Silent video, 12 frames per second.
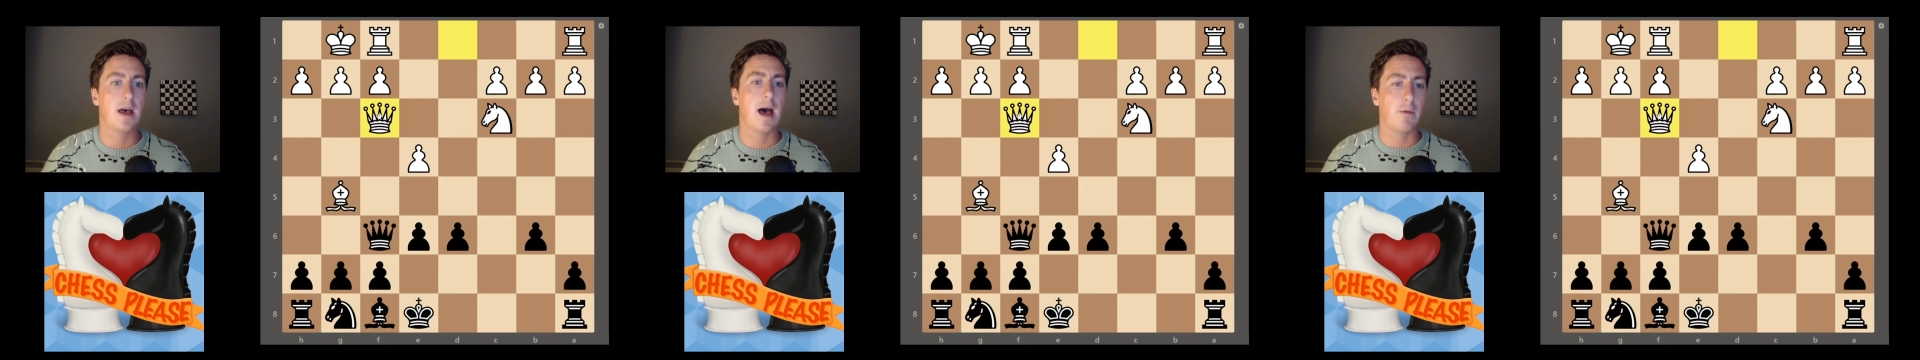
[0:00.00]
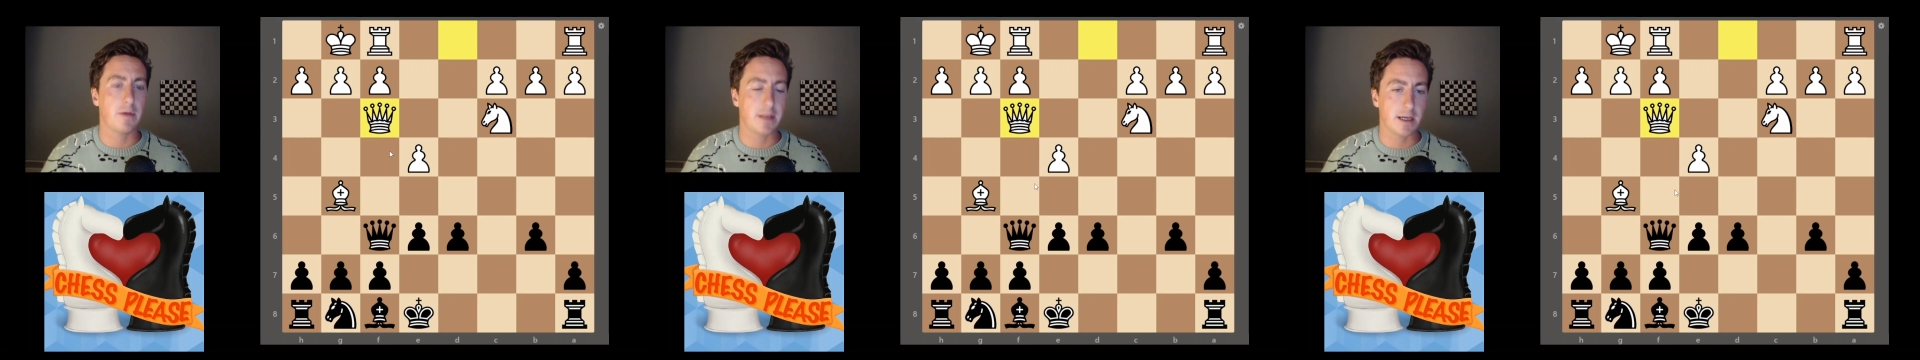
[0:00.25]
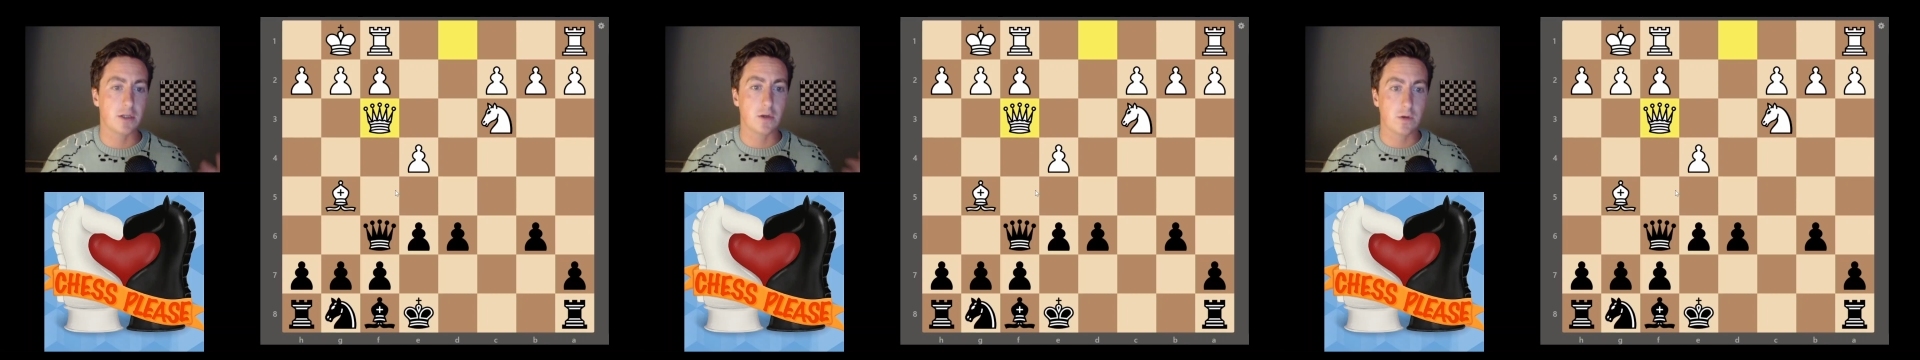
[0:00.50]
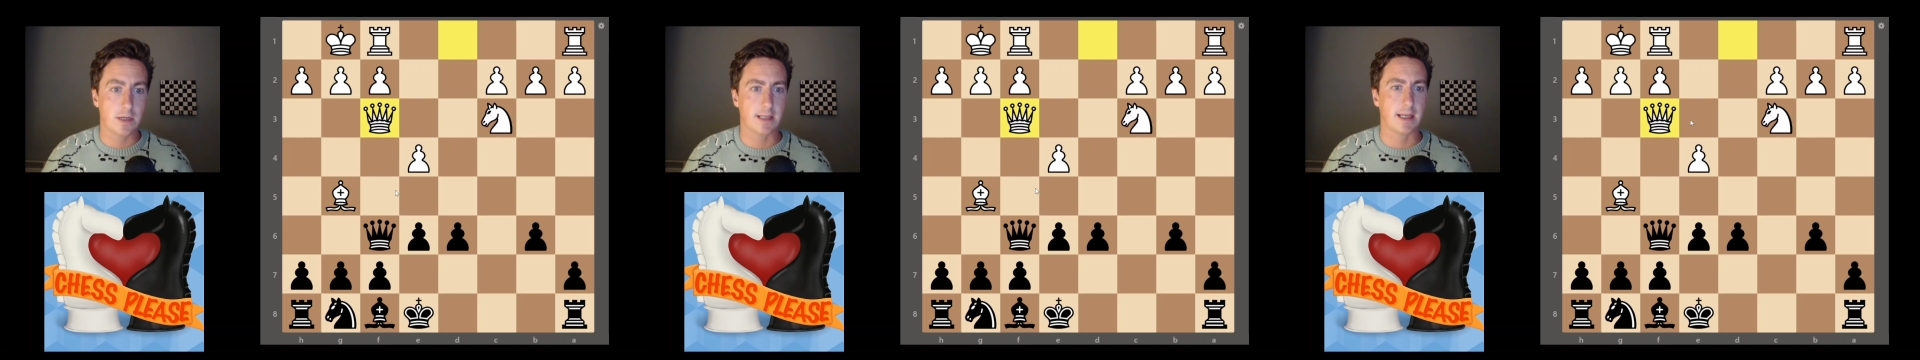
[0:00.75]
And when they
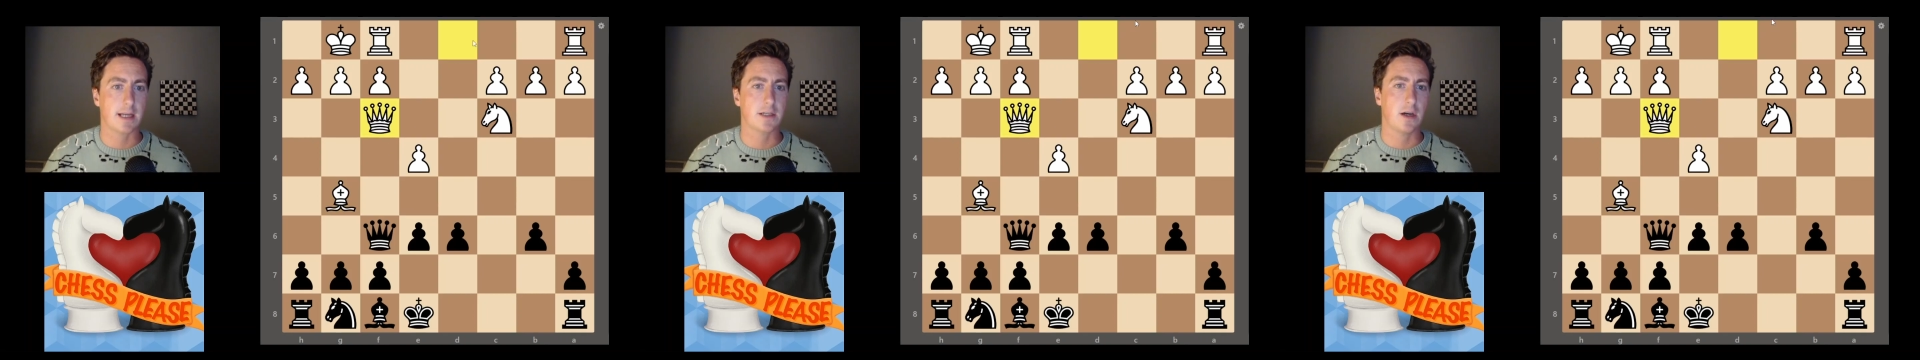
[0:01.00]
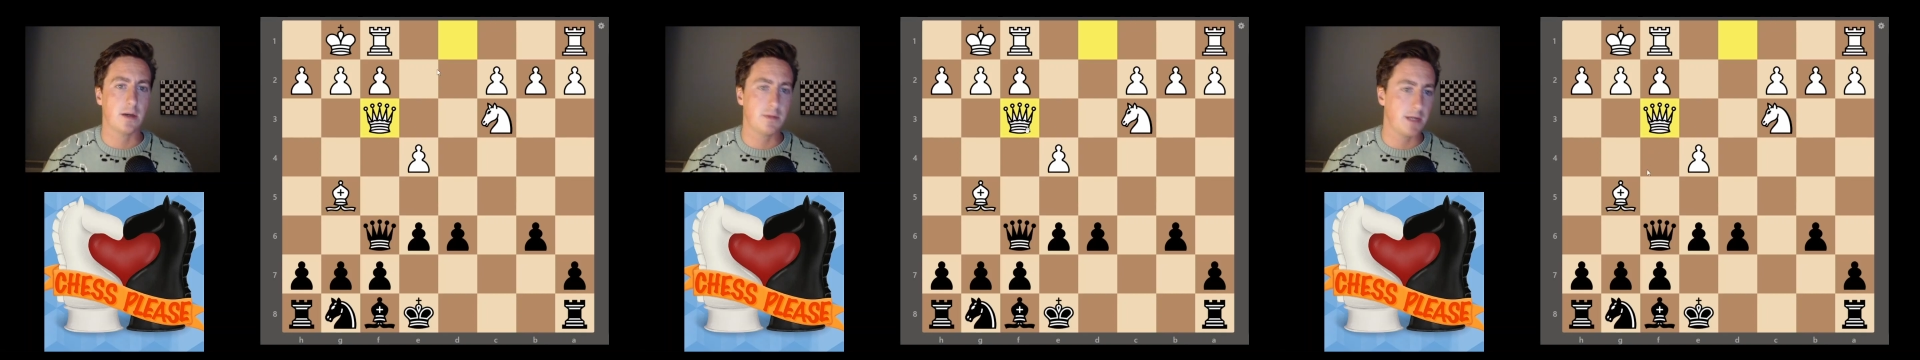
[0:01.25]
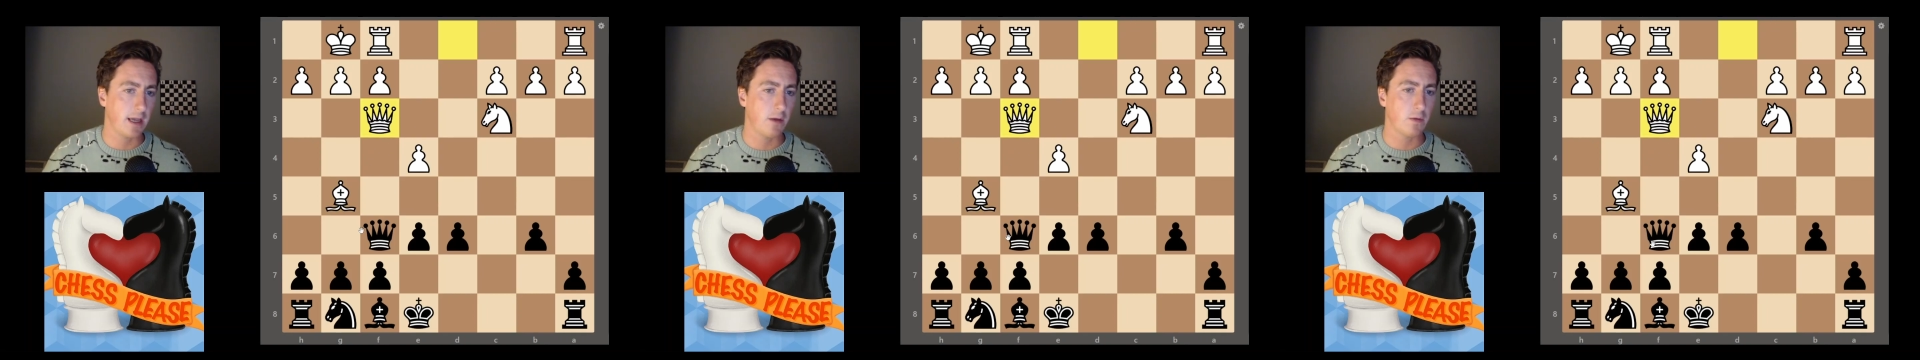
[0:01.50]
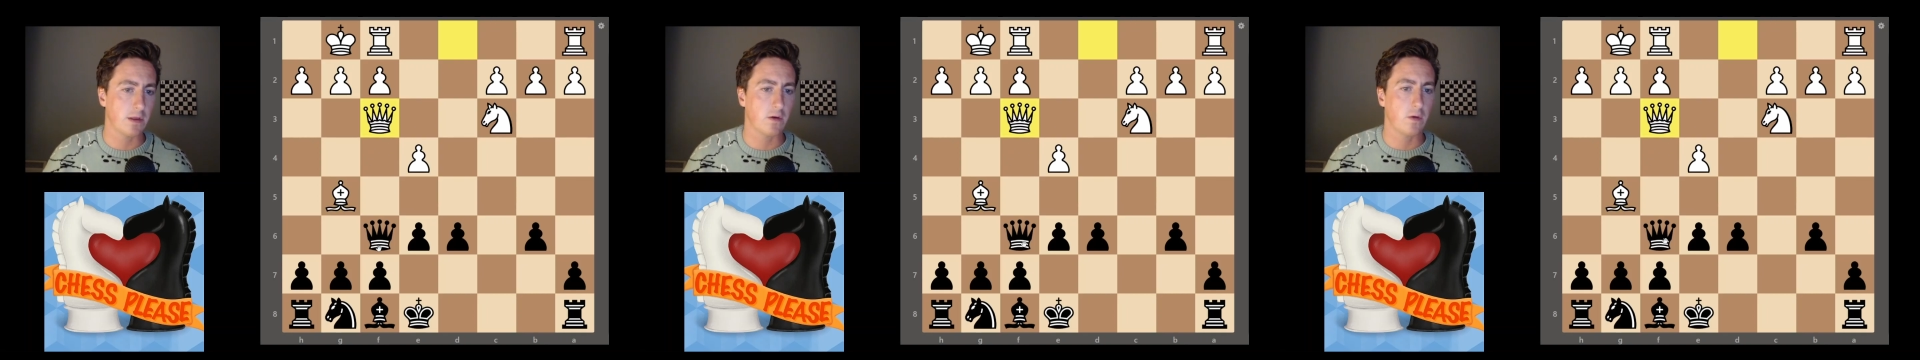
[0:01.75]
do take that time taking
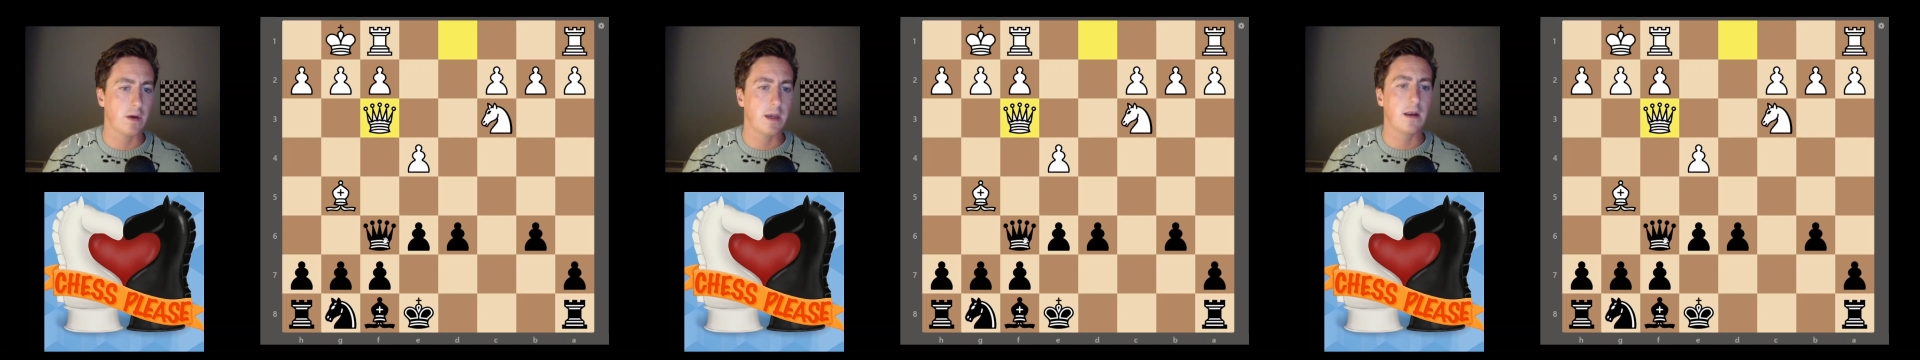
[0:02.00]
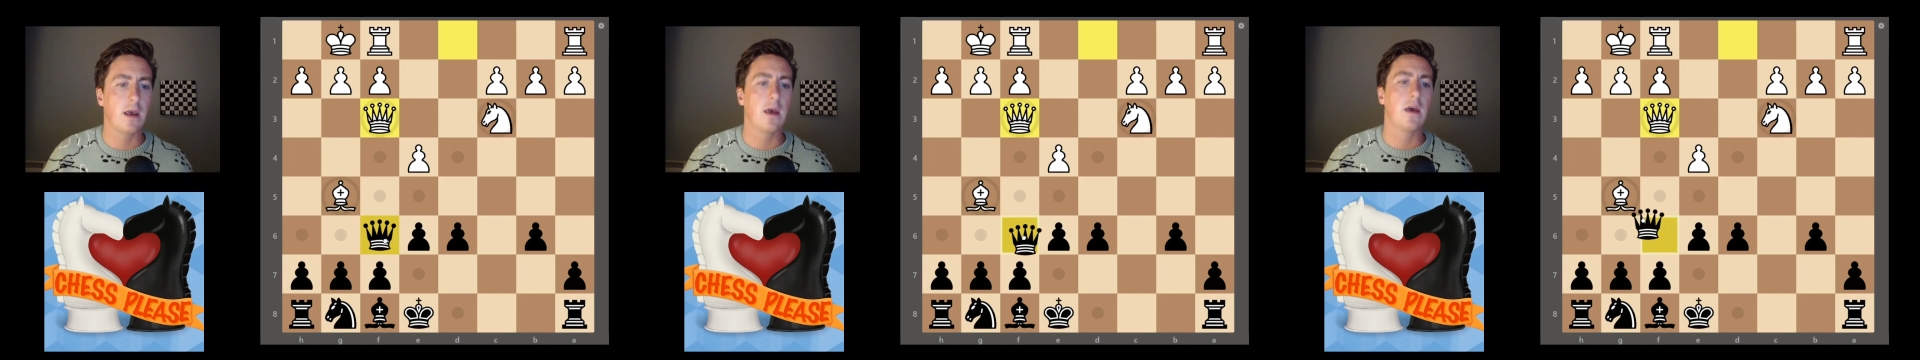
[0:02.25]
with the queen,